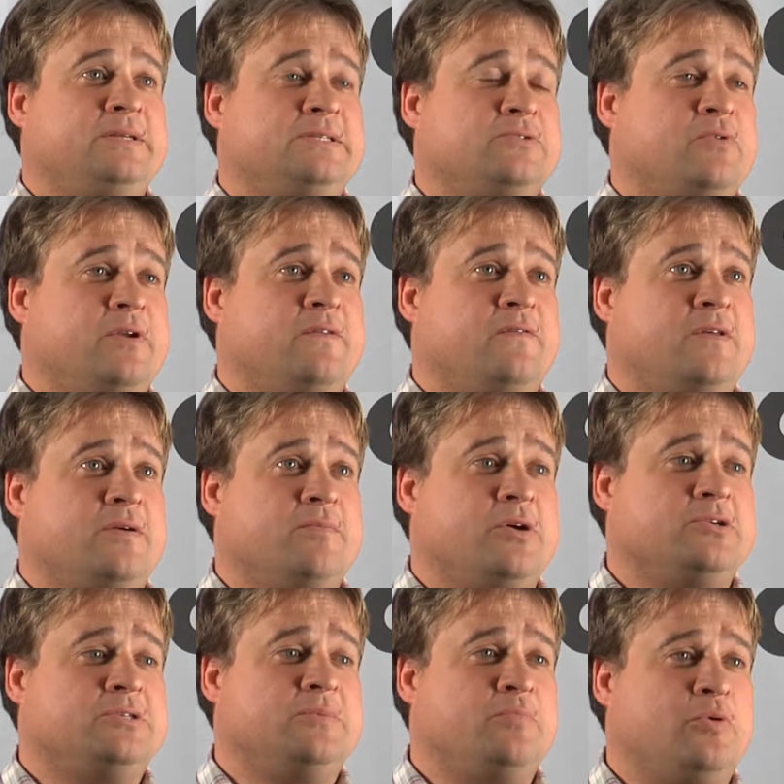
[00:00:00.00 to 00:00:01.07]
is one of the
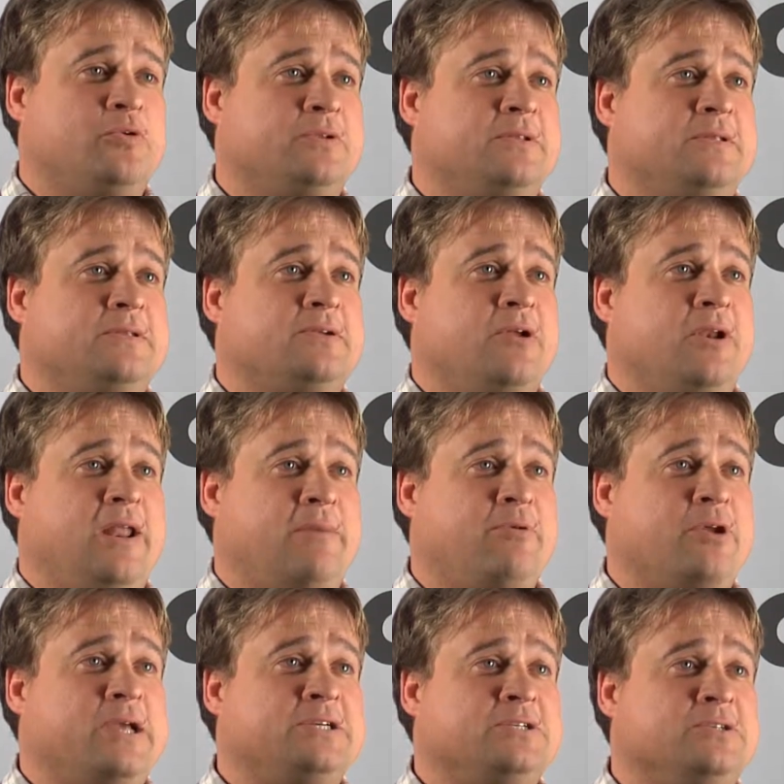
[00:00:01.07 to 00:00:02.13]
most important
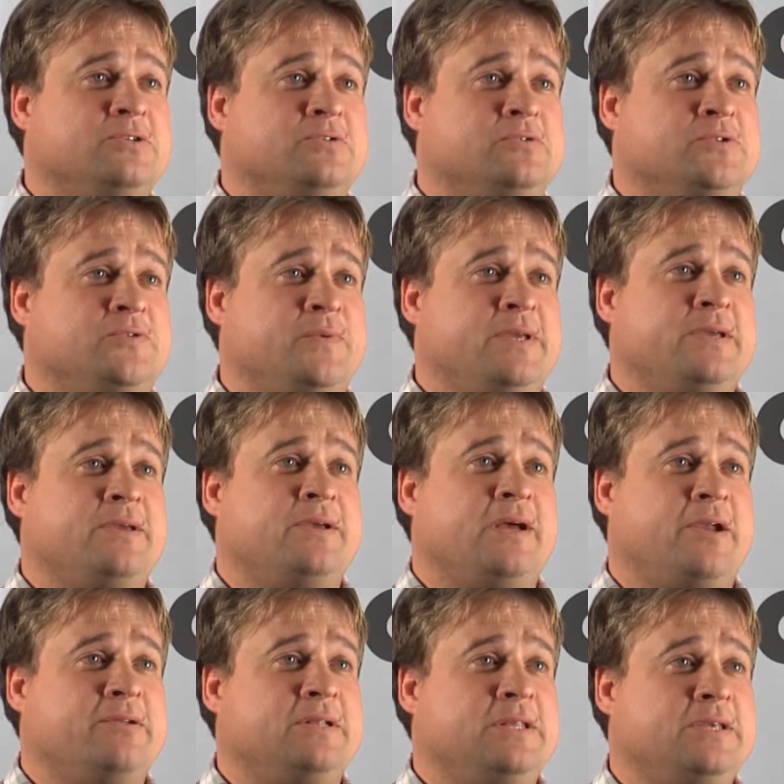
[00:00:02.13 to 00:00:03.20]
collaboration tools we
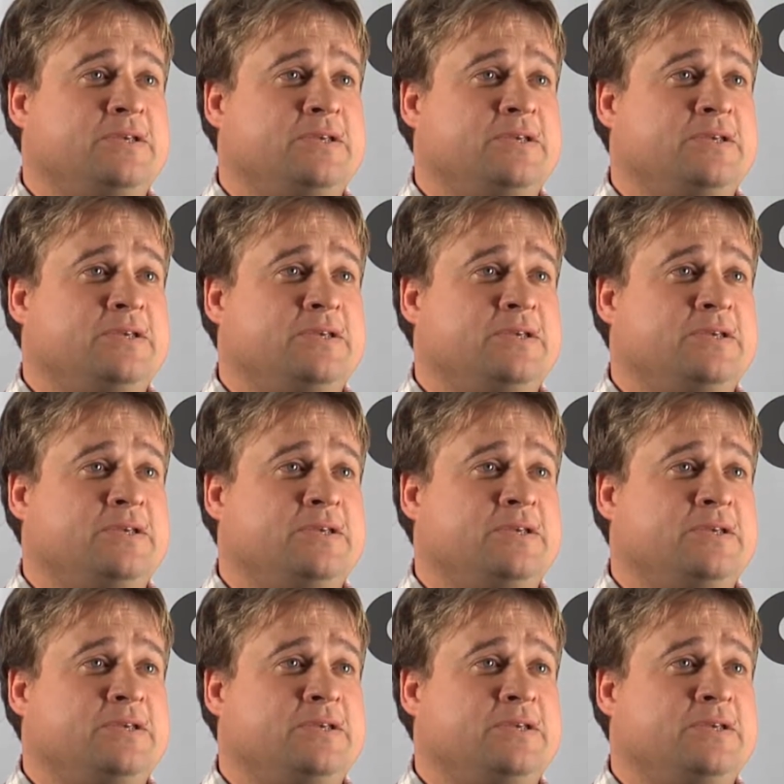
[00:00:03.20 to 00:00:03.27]
currently